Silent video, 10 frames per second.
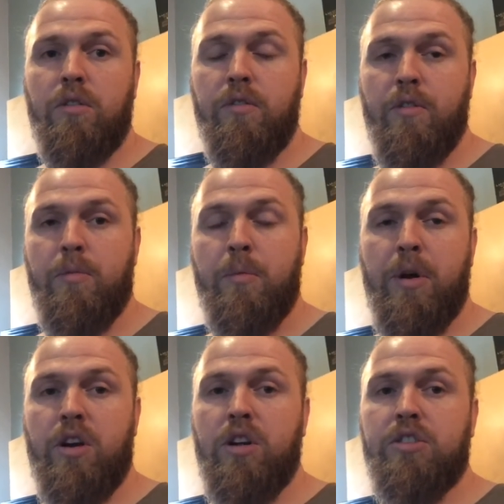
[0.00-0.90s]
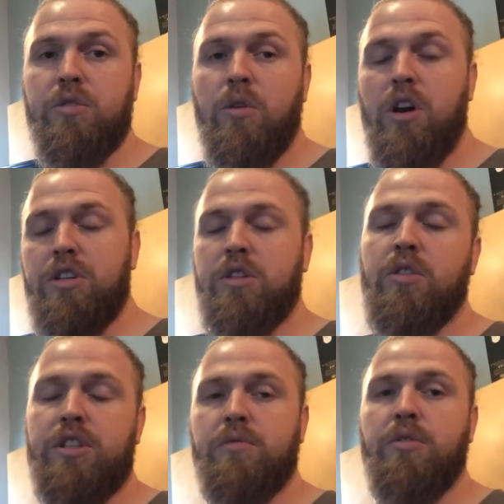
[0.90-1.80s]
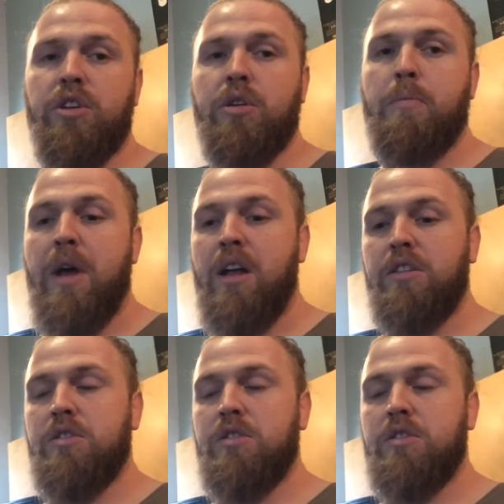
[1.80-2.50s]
from the butternut squash and creates a really good balance,